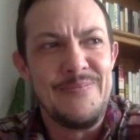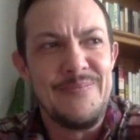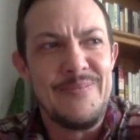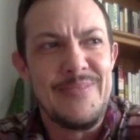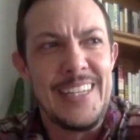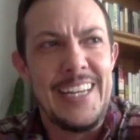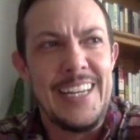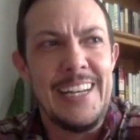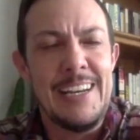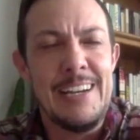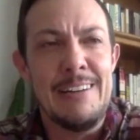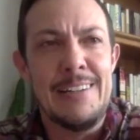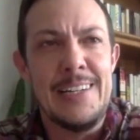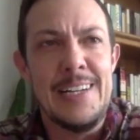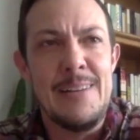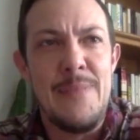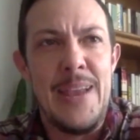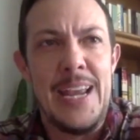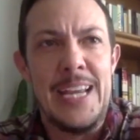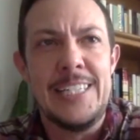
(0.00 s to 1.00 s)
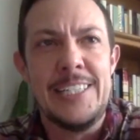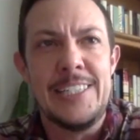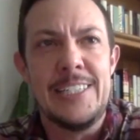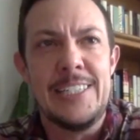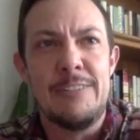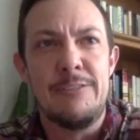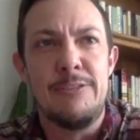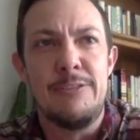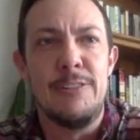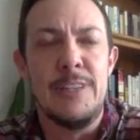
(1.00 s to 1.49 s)
You know, a major
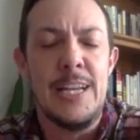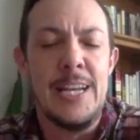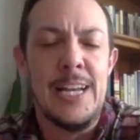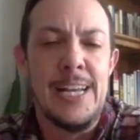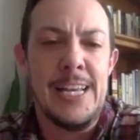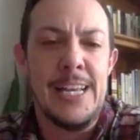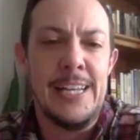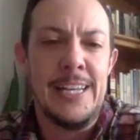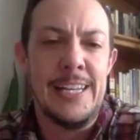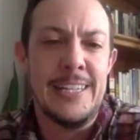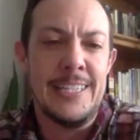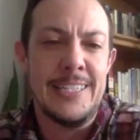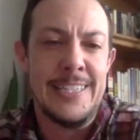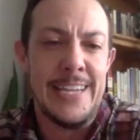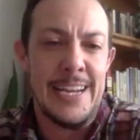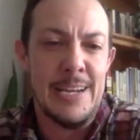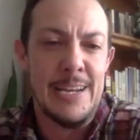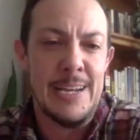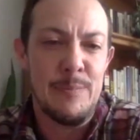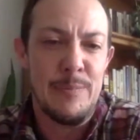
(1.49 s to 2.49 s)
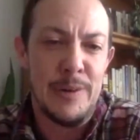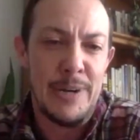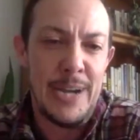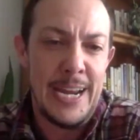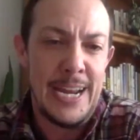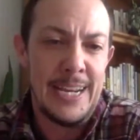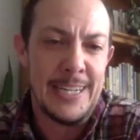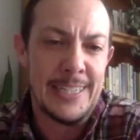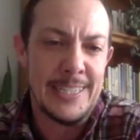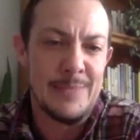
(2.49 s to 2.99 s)
flood and a dam
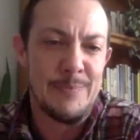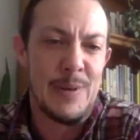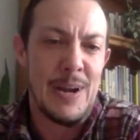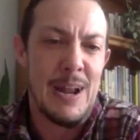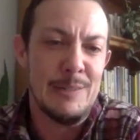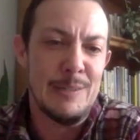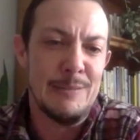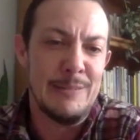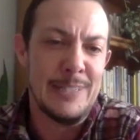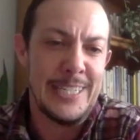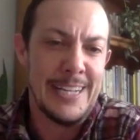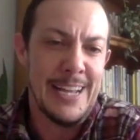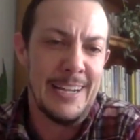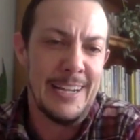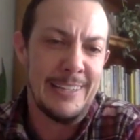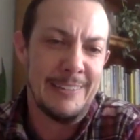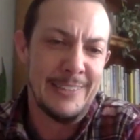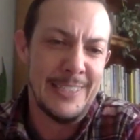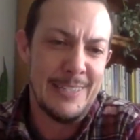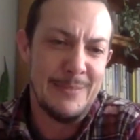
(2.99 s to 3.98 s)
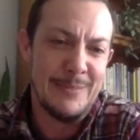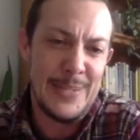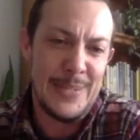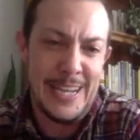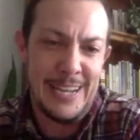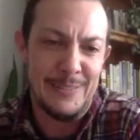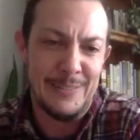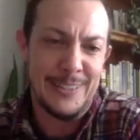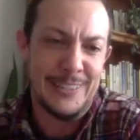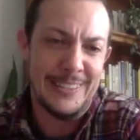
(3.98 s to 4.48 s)
break is probably not going to be
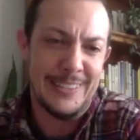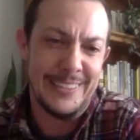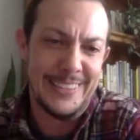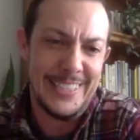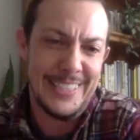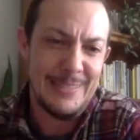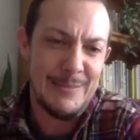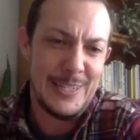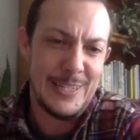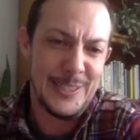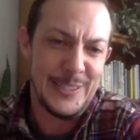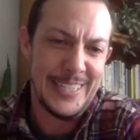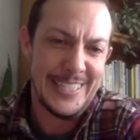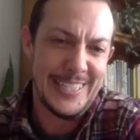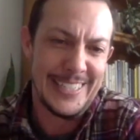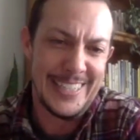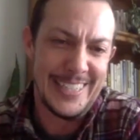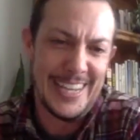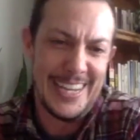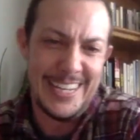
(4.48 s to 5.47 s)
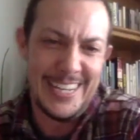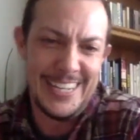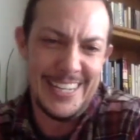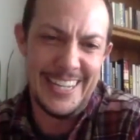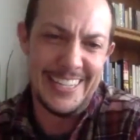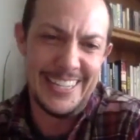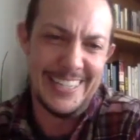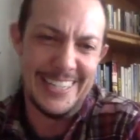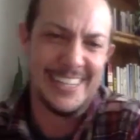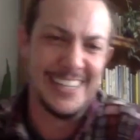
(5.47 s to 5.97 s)
able to be
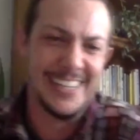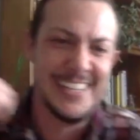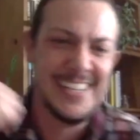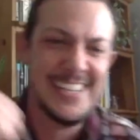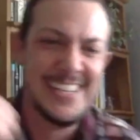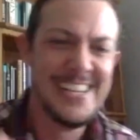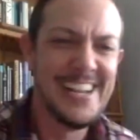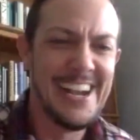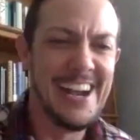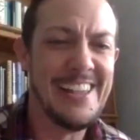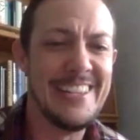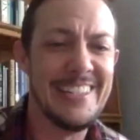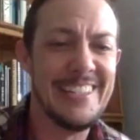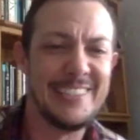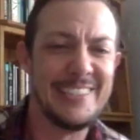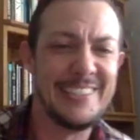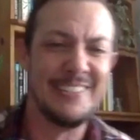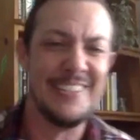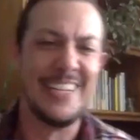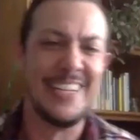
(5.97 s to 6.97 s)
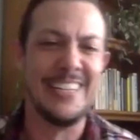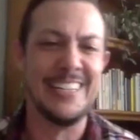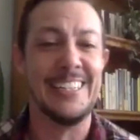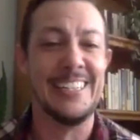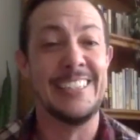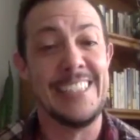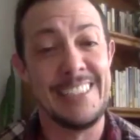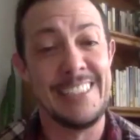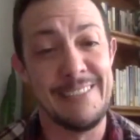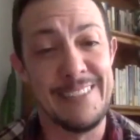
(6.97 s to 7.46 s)
translated on the screen, at
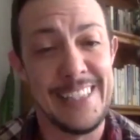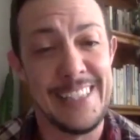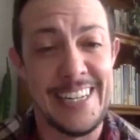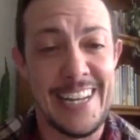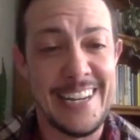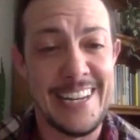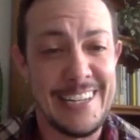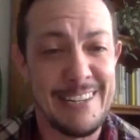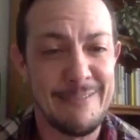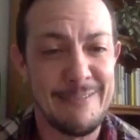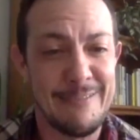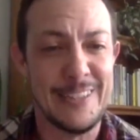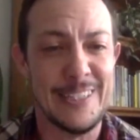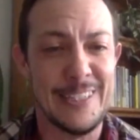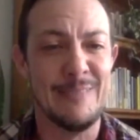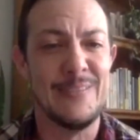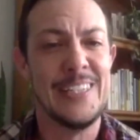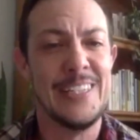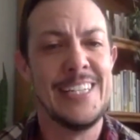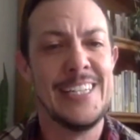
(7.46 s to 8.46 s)
least with an indie film.